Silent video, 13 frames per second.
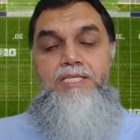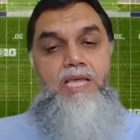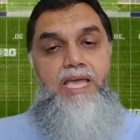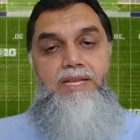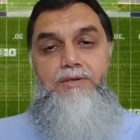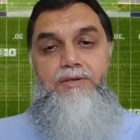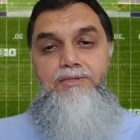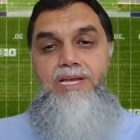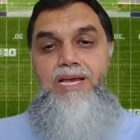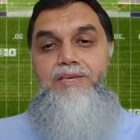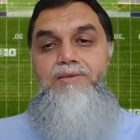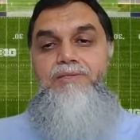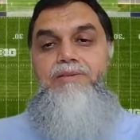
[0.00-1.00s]
And I
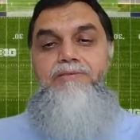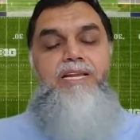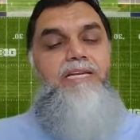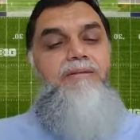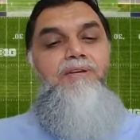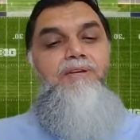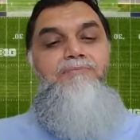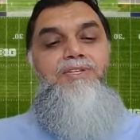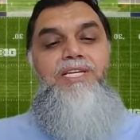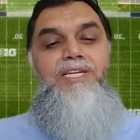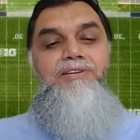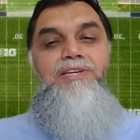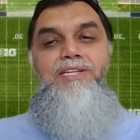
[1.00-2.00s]
use the random number
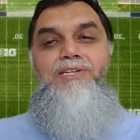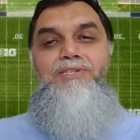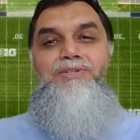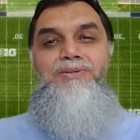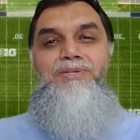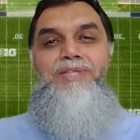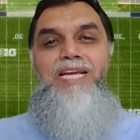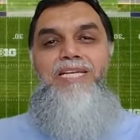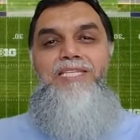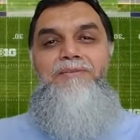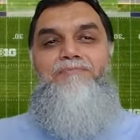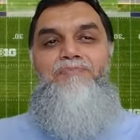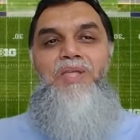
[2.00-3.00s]
generator to do that.
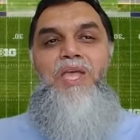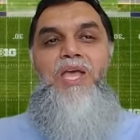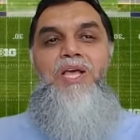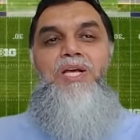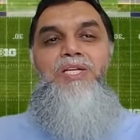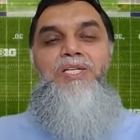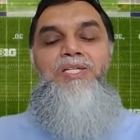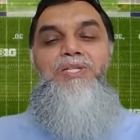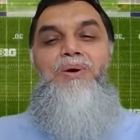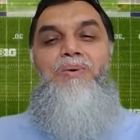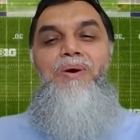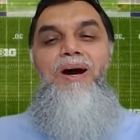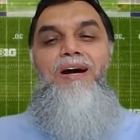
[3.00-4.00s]

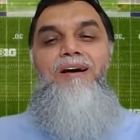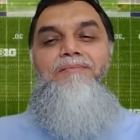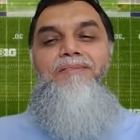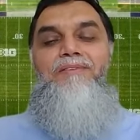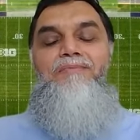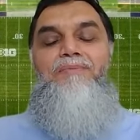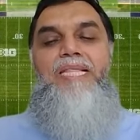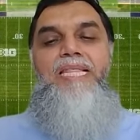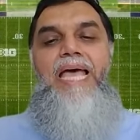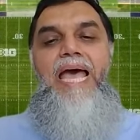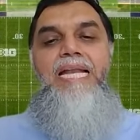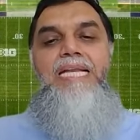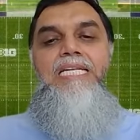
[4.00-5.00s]
So with
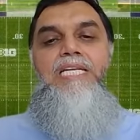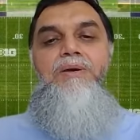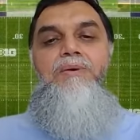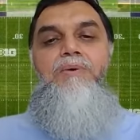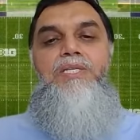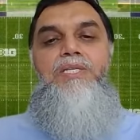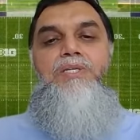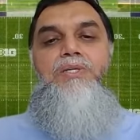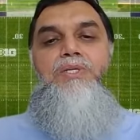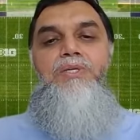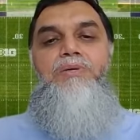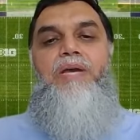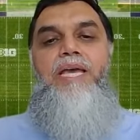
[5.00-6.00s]
that, what you
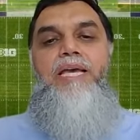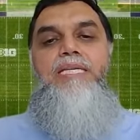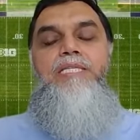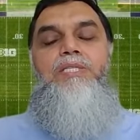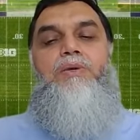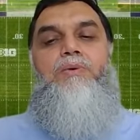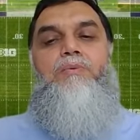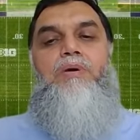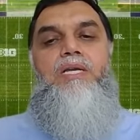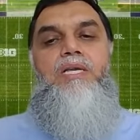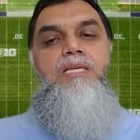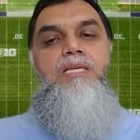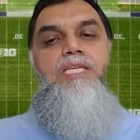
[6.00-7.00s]
do is you
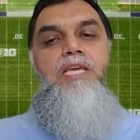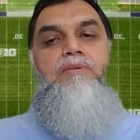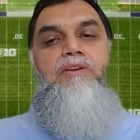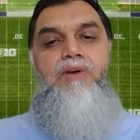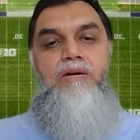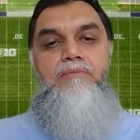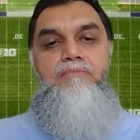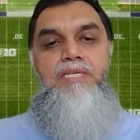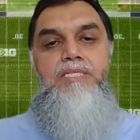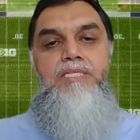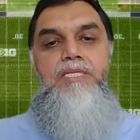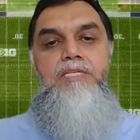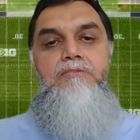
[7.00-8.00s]
work in the team
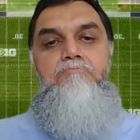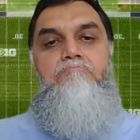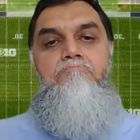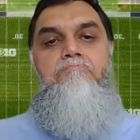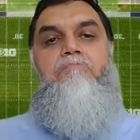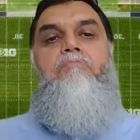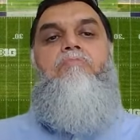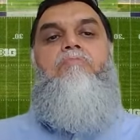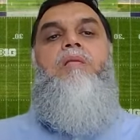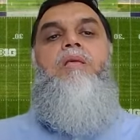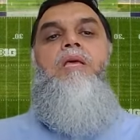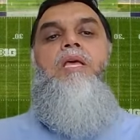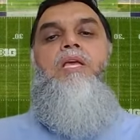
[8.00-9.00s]
environment,
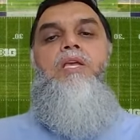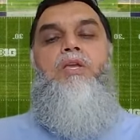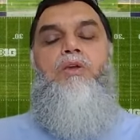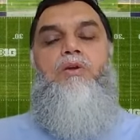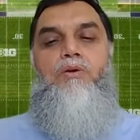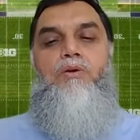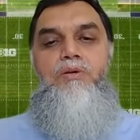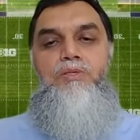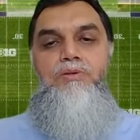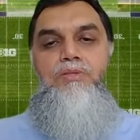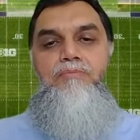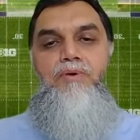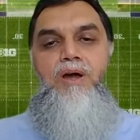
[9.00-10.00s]
you go
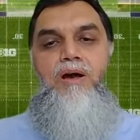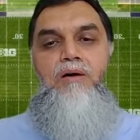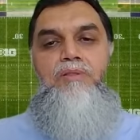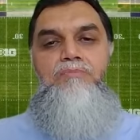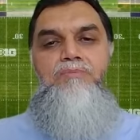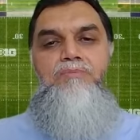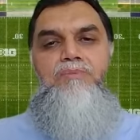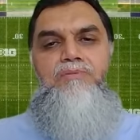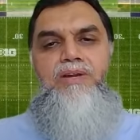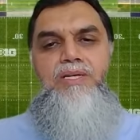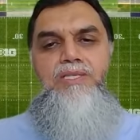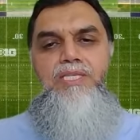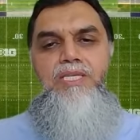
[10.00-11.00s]
through the problems,
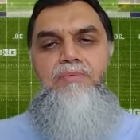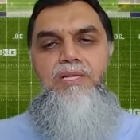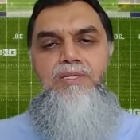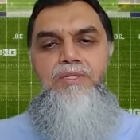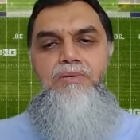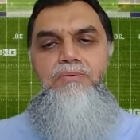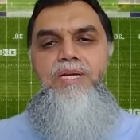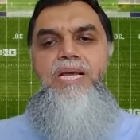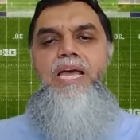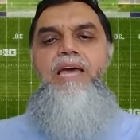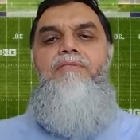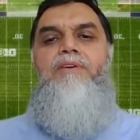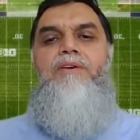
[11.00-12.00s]
very similar to what I
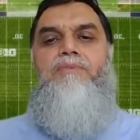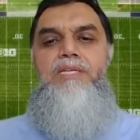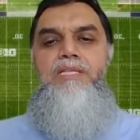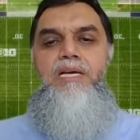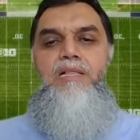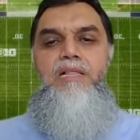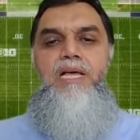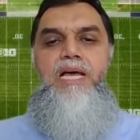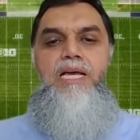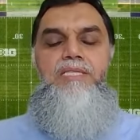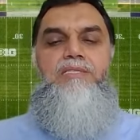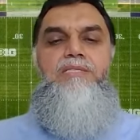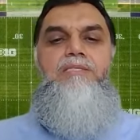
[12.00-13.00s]
have covered in the
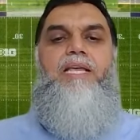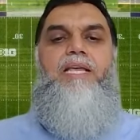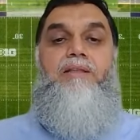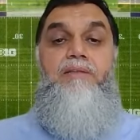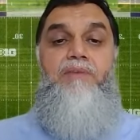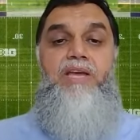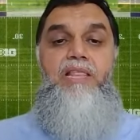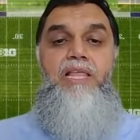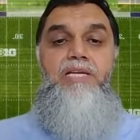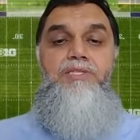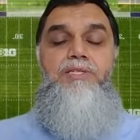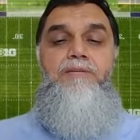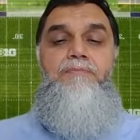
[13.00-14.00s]
class in my
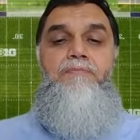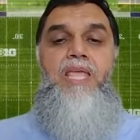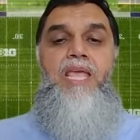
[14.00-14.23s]
lecture.